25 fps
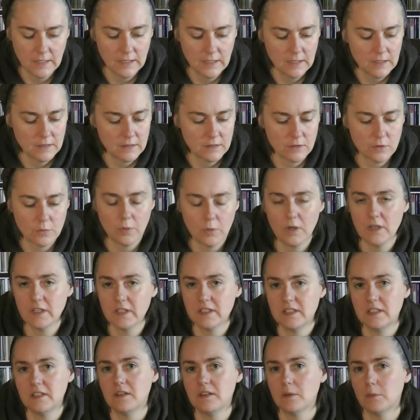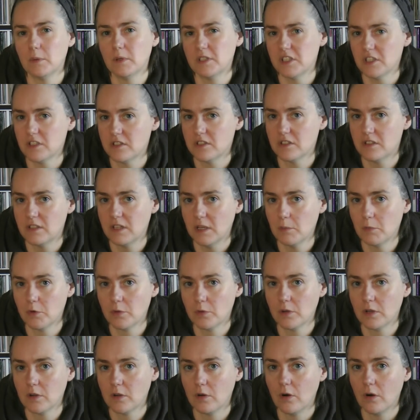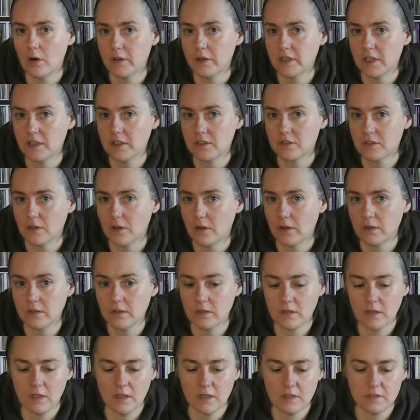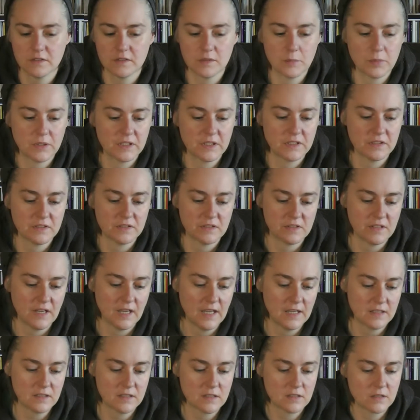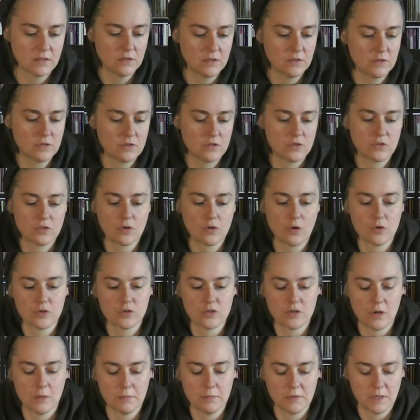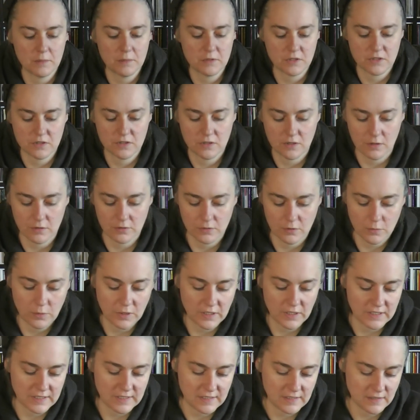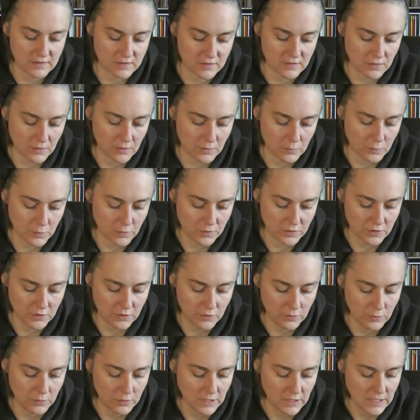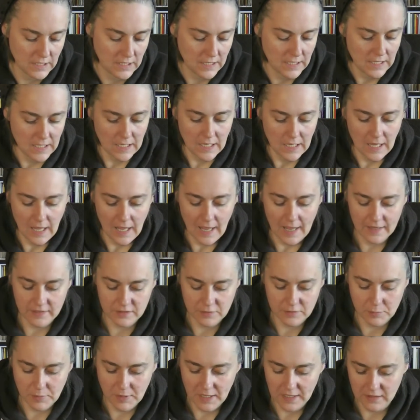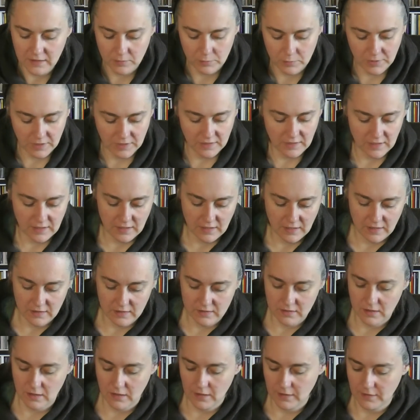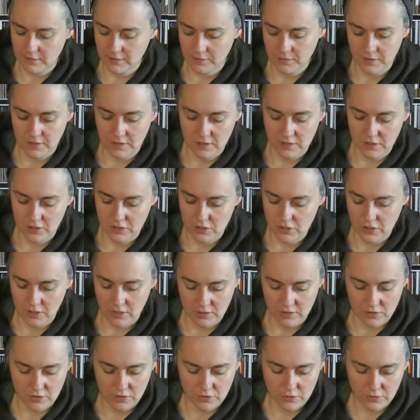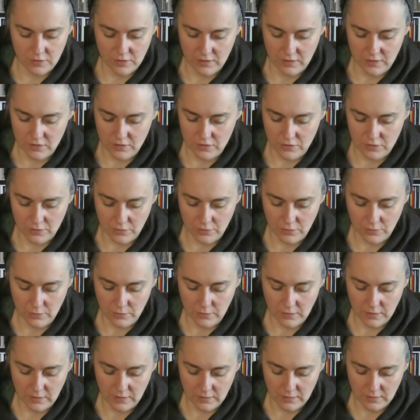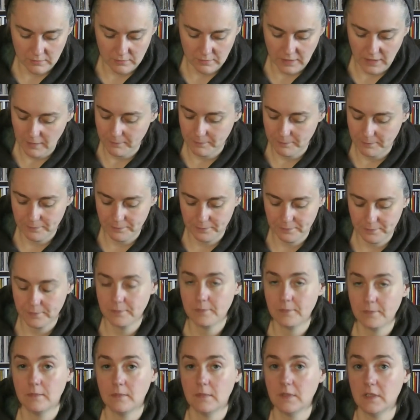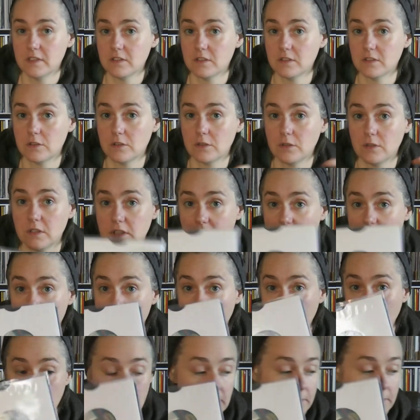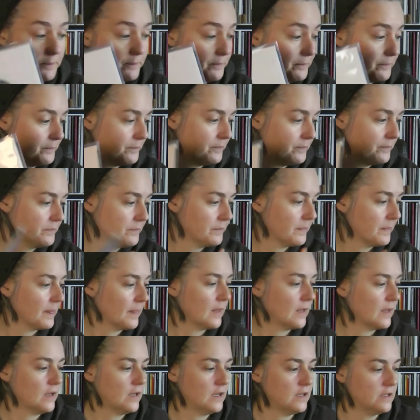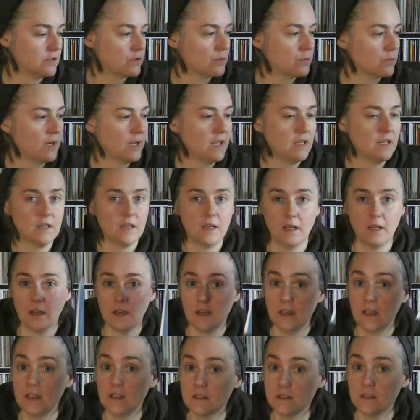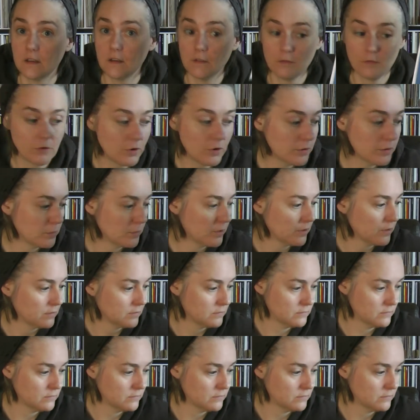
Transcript: The quality, they were just demo recordings on simple cassettes, so sometimes the sound quality is not what you expected, but that has a nice vintage touch to it. So yeah, listen to this single, it's great and it's affordable.